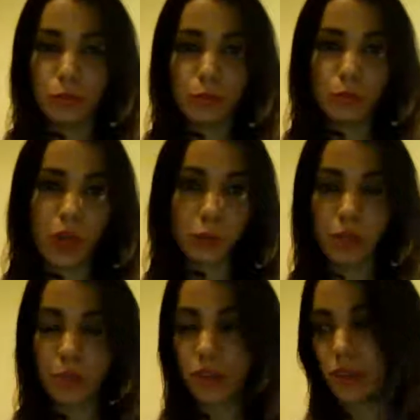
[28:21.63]
and
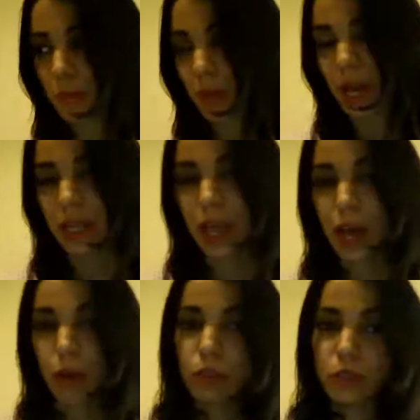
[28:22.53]
re-putting them back
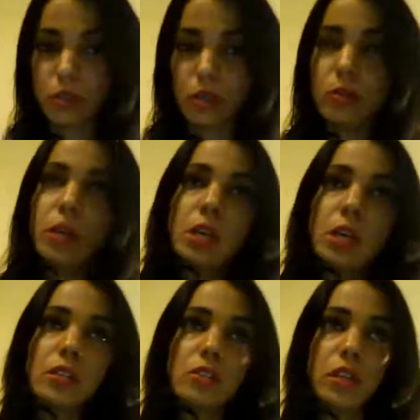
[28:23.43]
out,
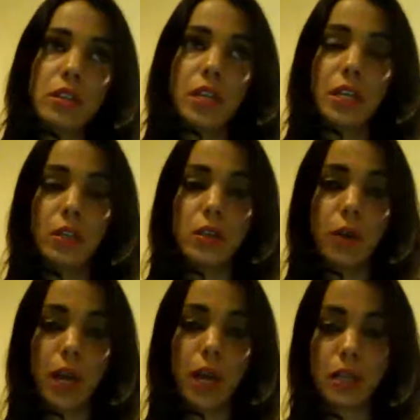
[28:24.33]
so that they can go
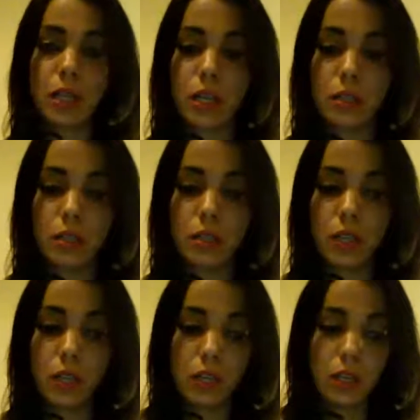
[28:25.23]
ahead and
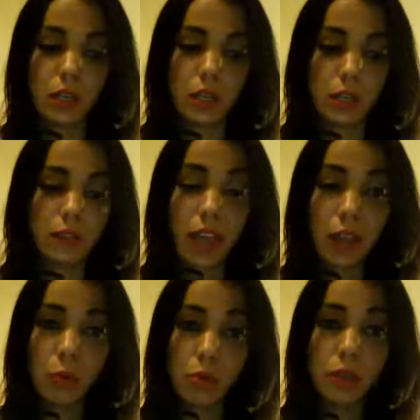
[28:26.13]
they
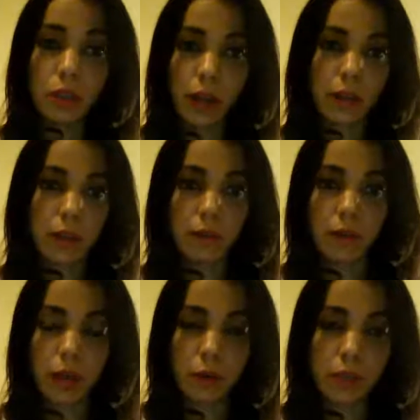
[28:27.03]
would like a
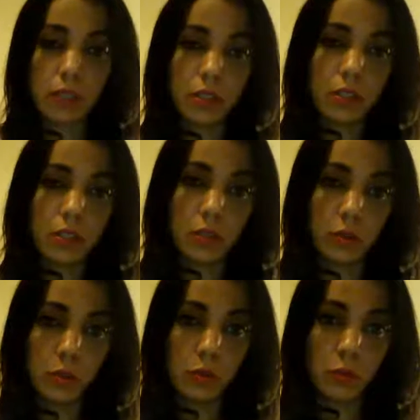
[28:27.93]
virus to
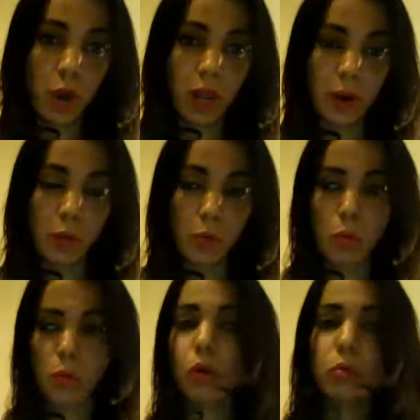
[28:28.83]
wipe out.
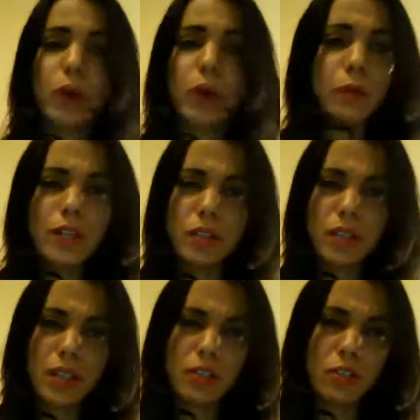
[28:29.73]
Well, why do you
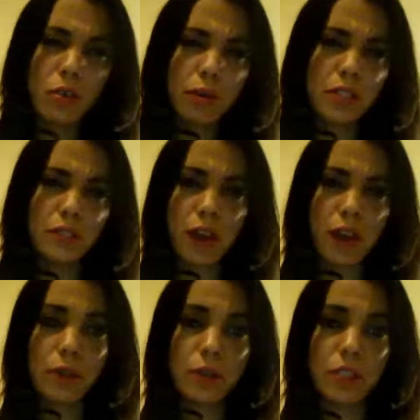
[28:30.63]
think they do all these
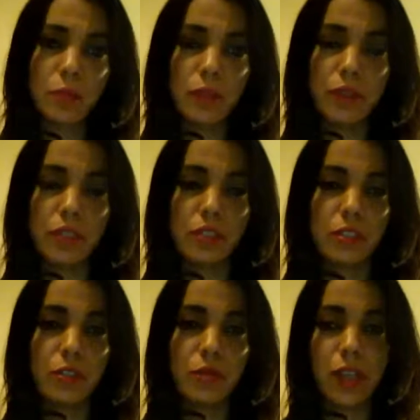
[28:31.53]
virus movies
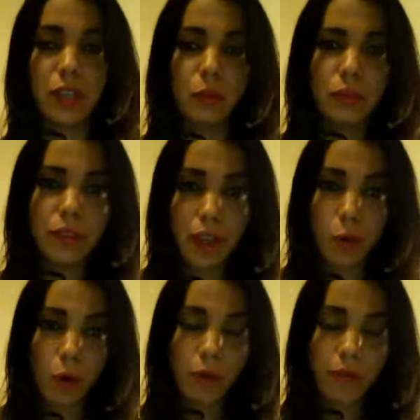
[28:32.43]
too? They
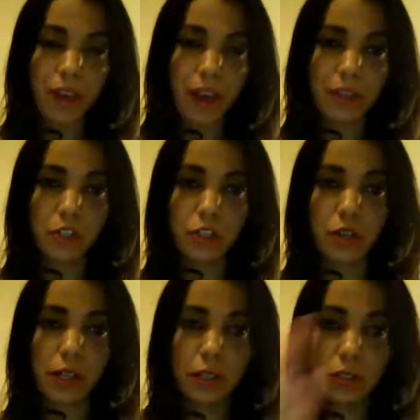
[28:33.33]
want that. They're
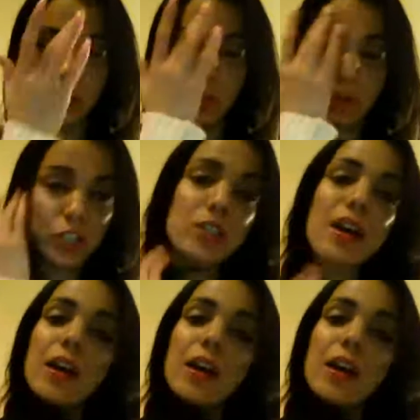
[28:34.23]
trying to push that.